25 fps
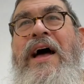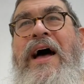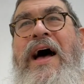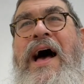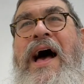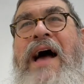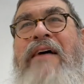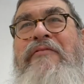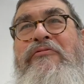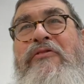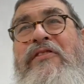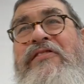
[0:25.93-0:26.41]

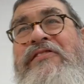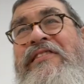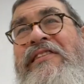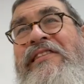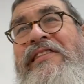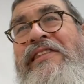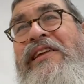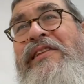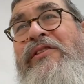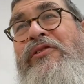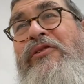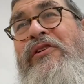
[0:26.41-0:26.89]
I've
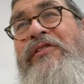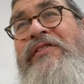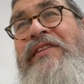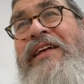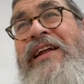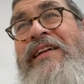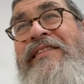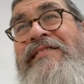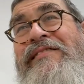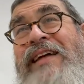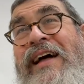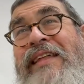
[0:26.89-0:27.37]
recently learned that
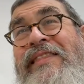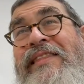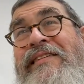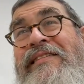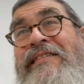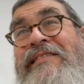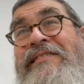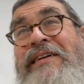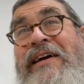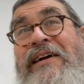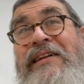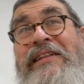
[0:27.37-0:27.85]
it's not
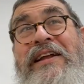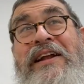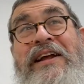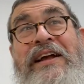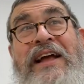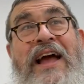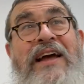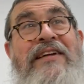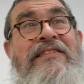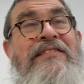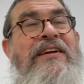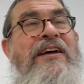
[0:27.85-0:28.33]
necessarily the
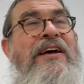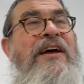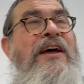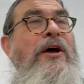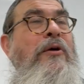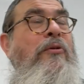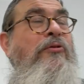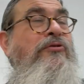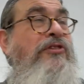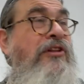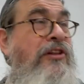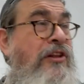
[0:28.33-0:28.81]
case.
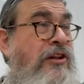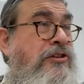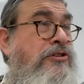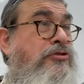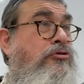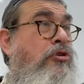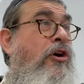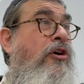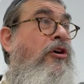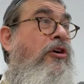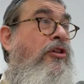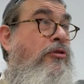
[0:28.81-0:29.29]
It was a little
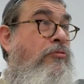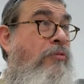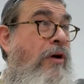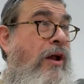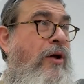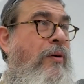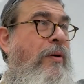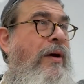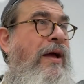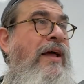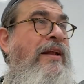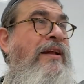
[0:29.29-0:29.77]
story called The
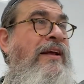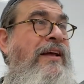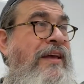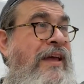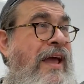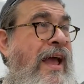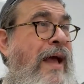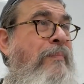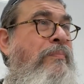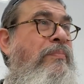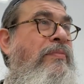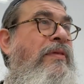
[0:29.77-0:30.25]
Runaway. And in
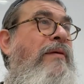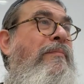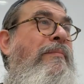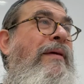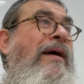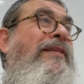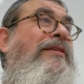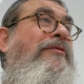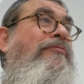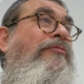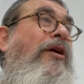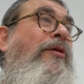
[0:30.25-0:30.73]
camp, they
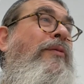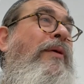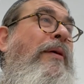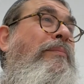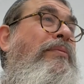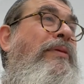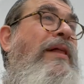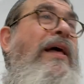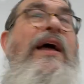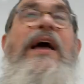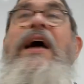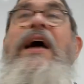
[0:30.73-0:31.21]
made The Runaway play